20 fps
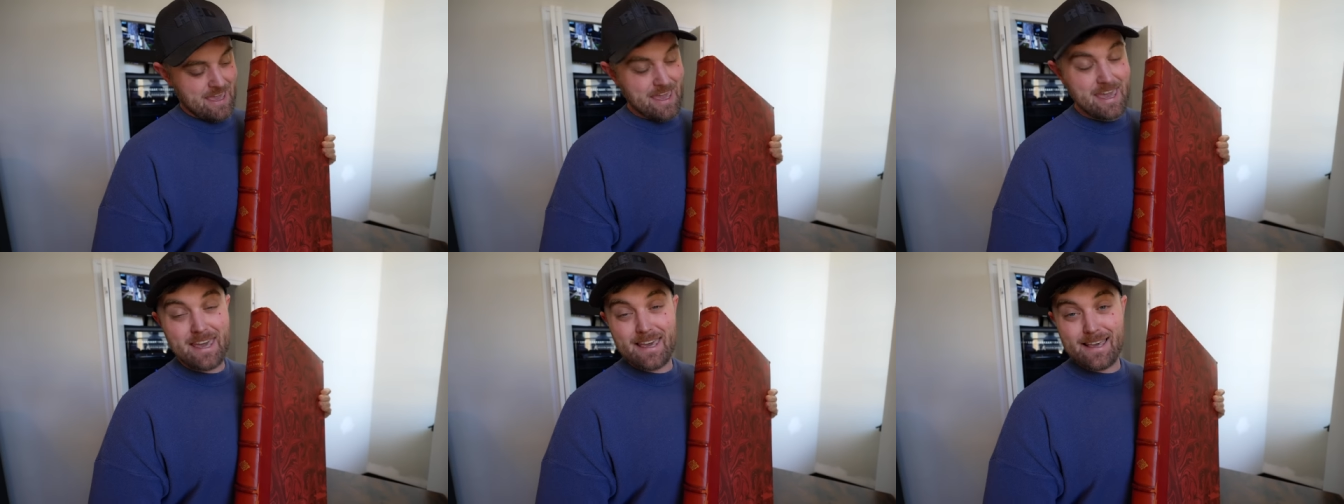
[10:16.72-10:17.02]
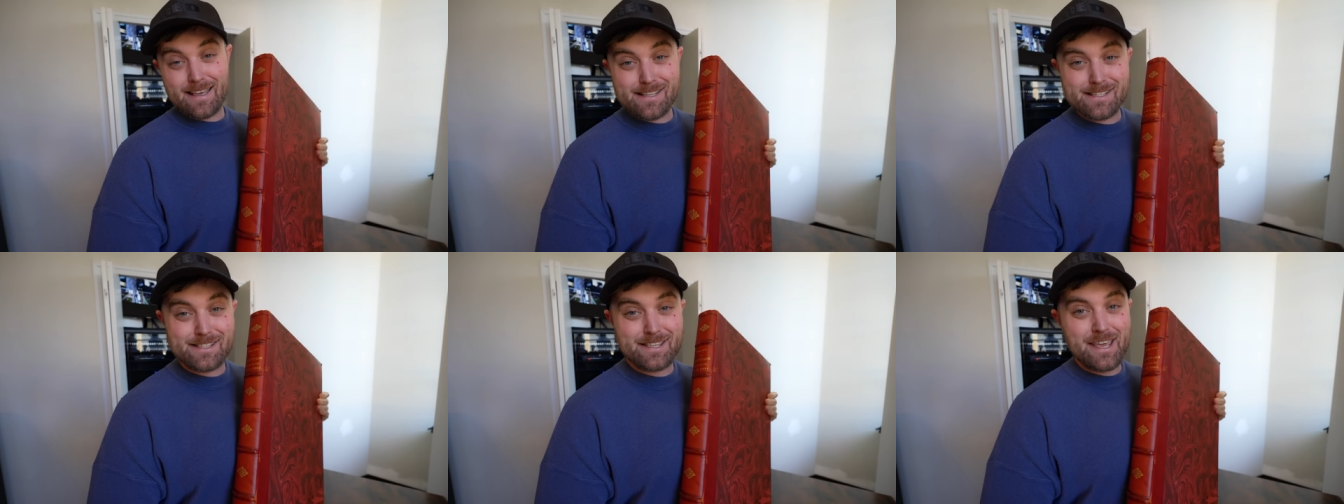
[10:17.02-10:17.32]
Here
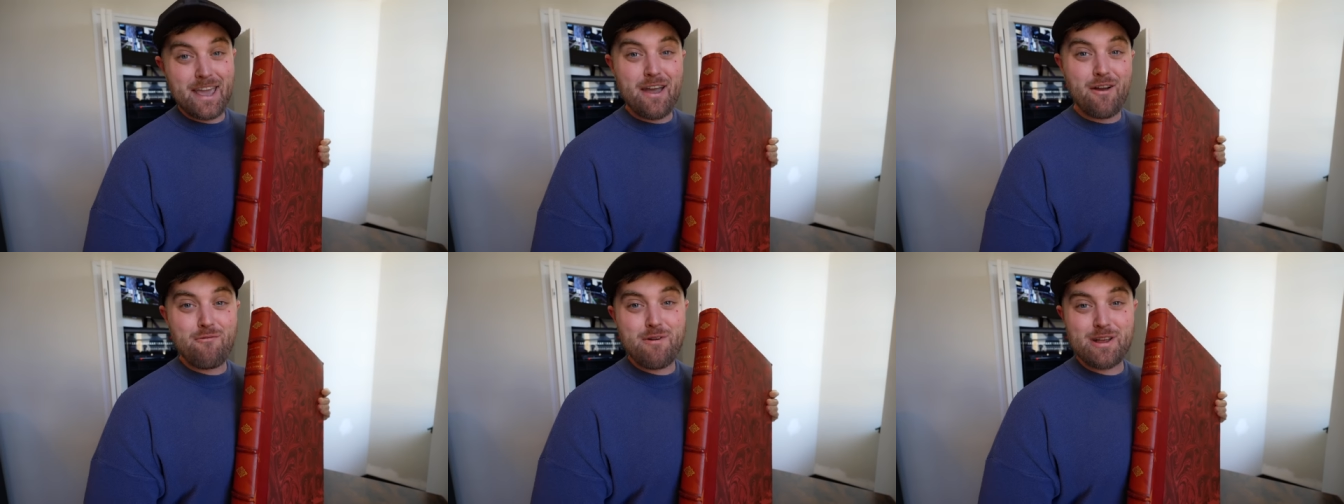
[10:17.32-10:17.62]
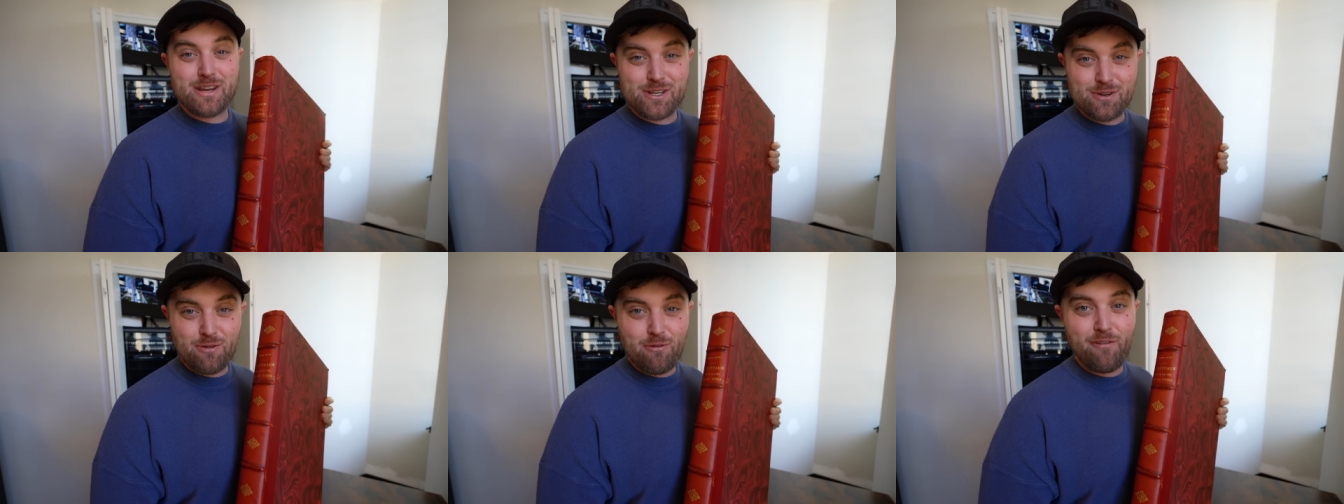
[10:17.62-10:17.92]
is the
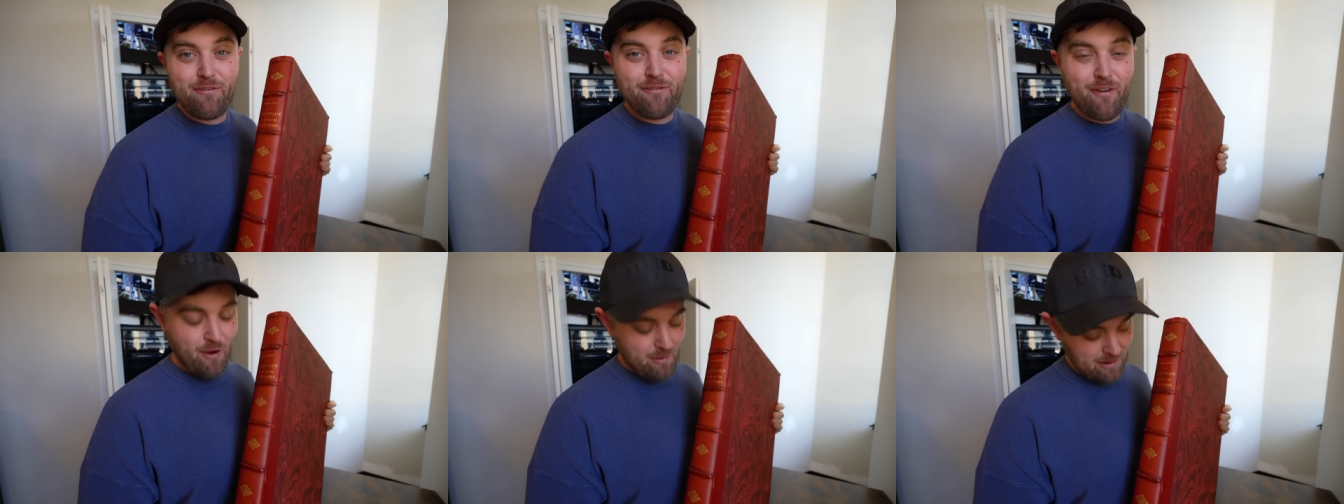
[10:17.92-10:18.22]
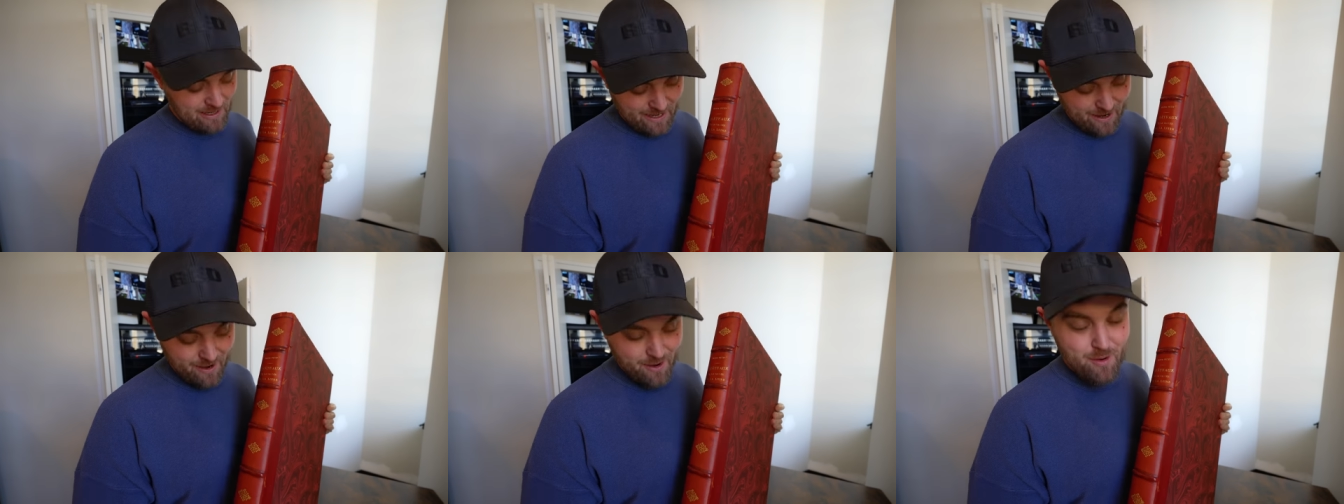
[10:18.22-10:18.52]
original
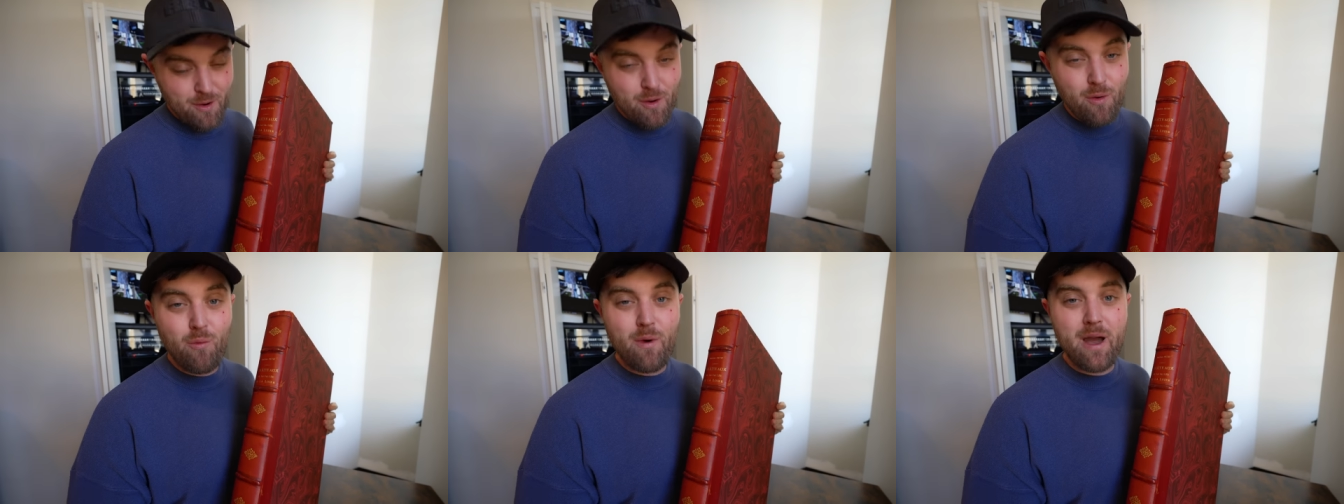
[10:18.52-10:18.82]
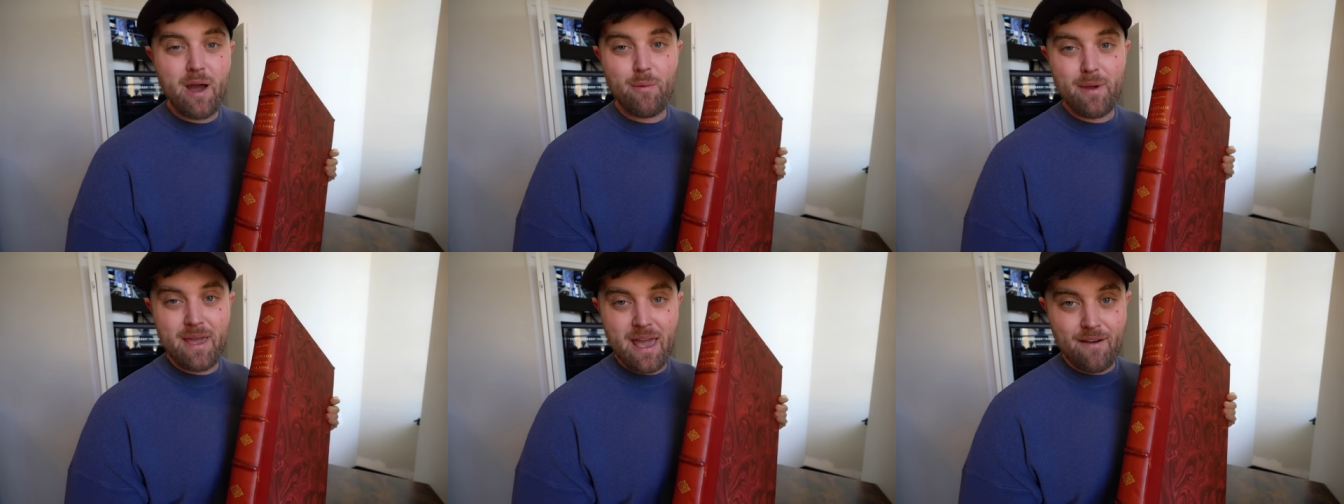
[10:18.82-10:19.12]
folio
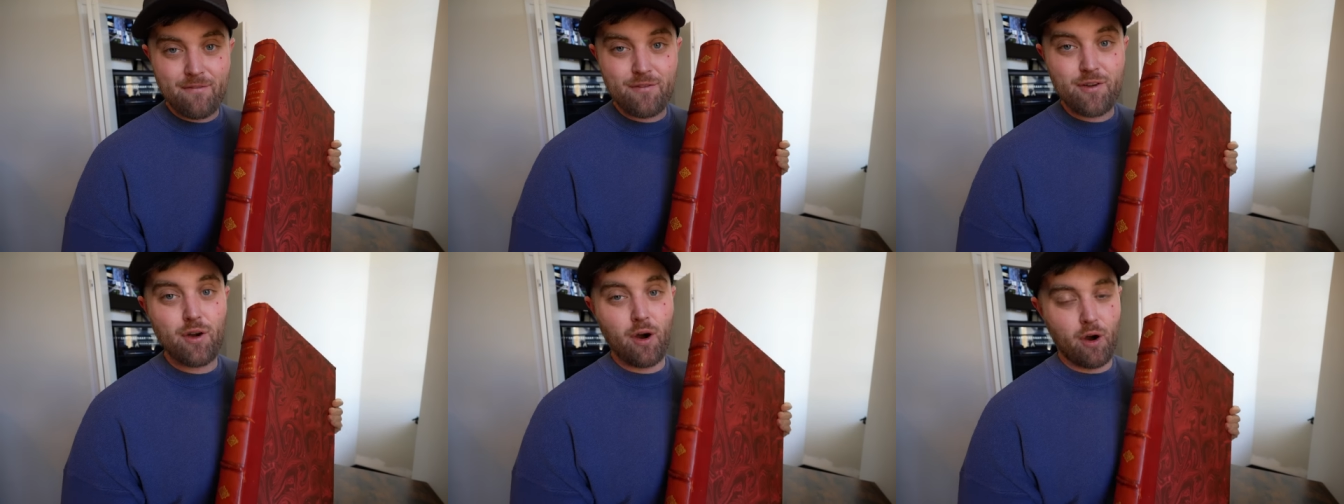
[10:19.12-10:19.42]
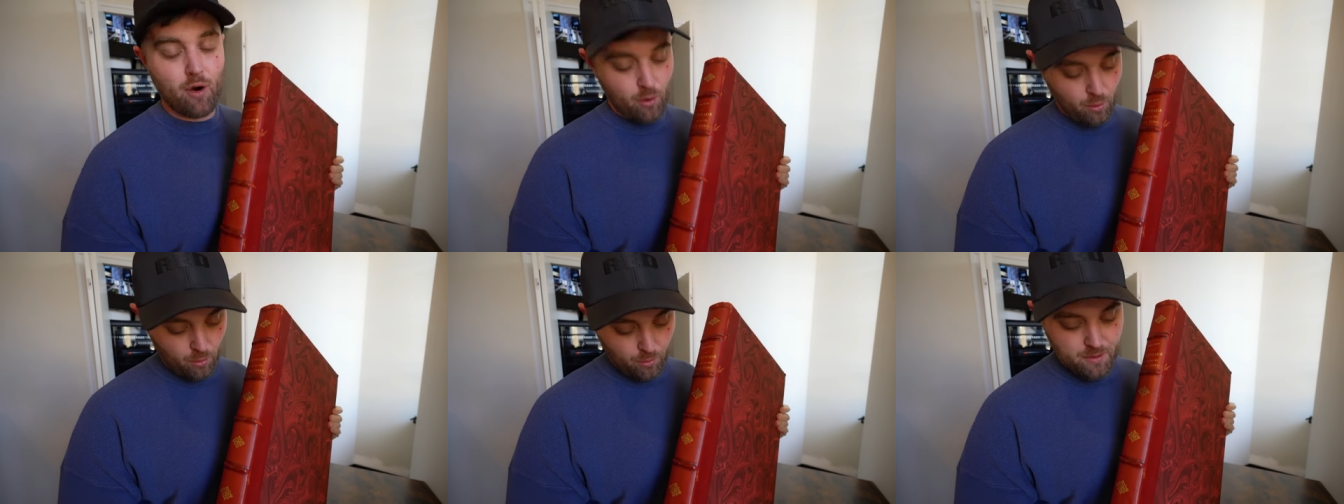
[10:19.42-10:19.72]
where we have
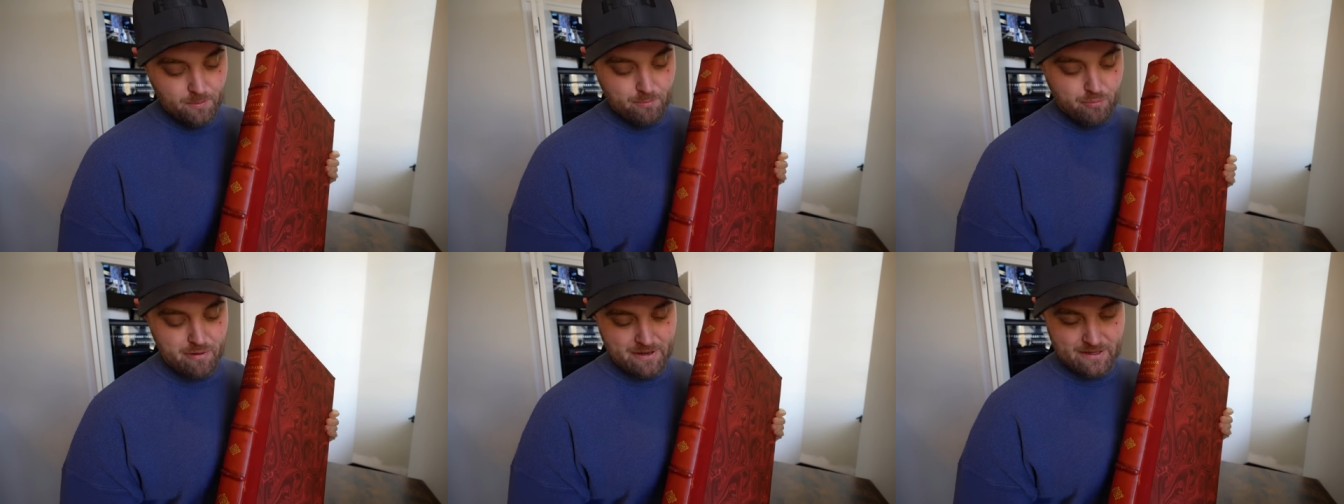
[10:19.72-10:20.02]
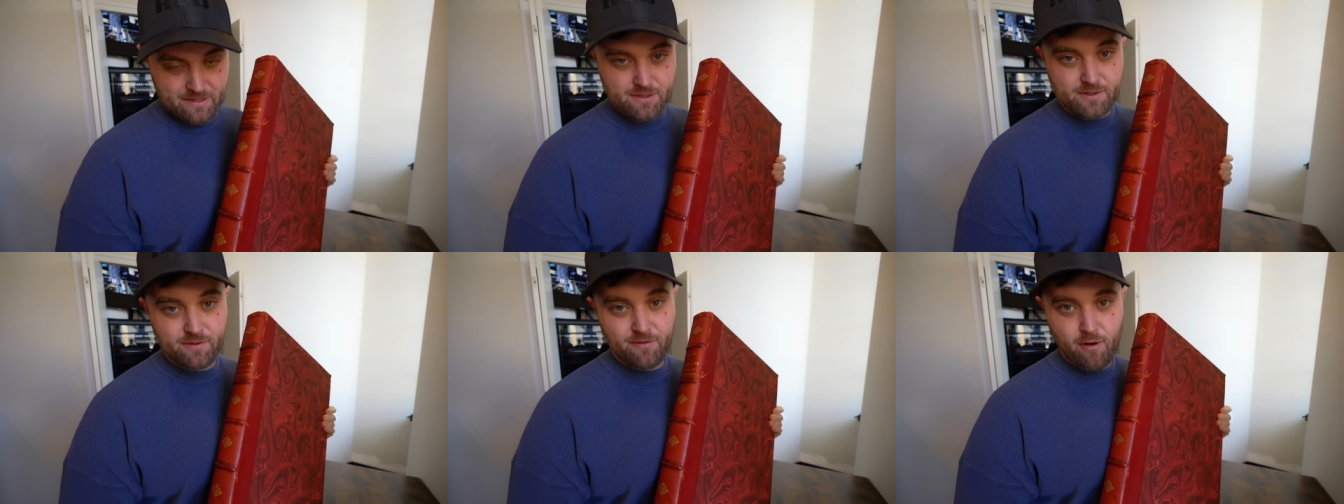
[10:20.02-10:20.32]
got all the
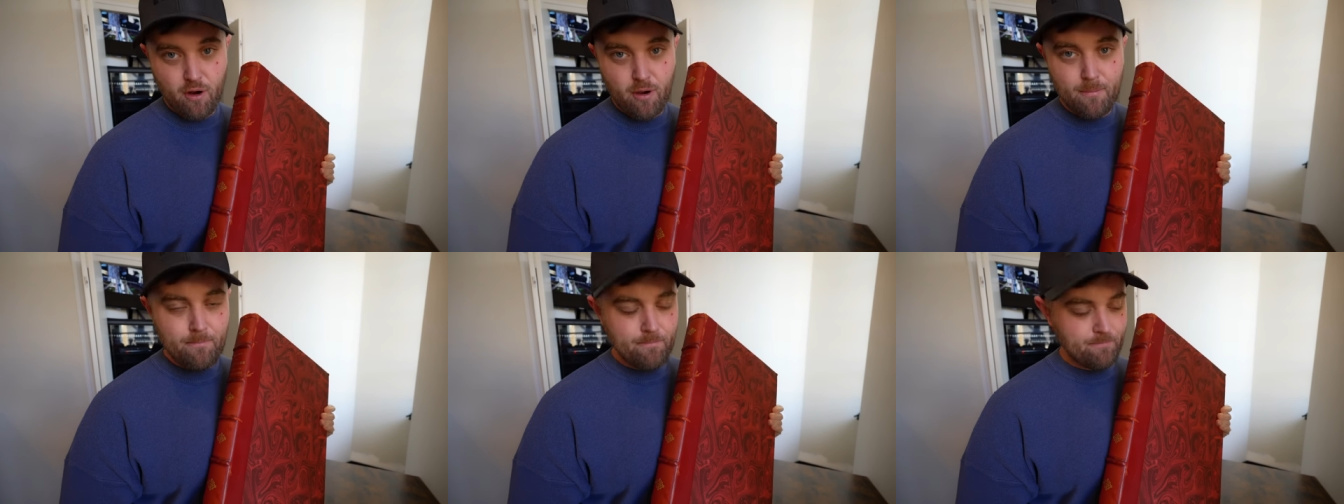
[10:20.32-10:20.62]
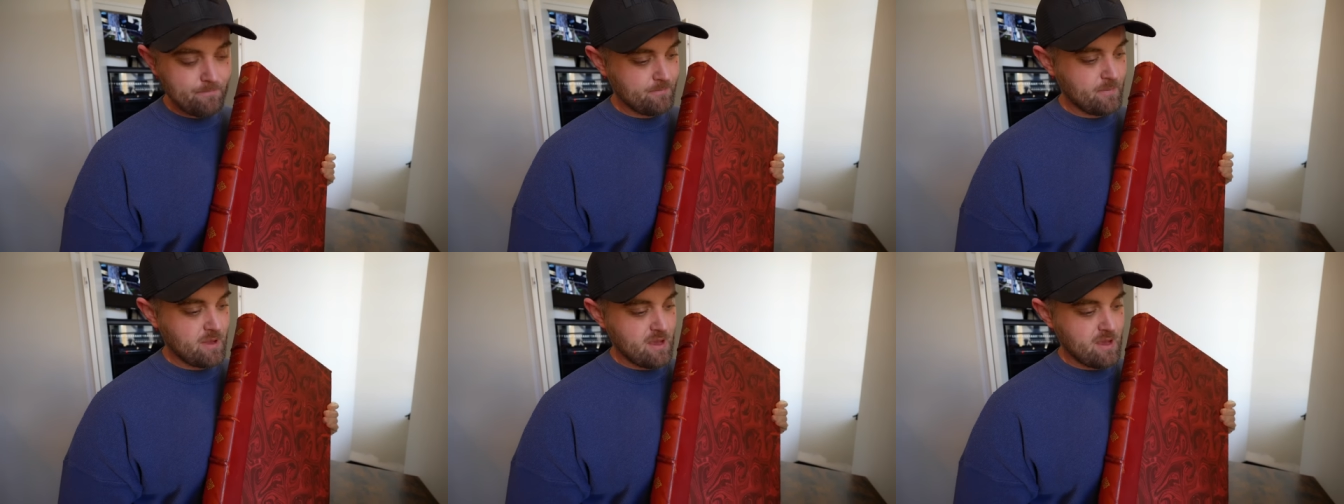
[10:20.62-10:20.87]
prints from.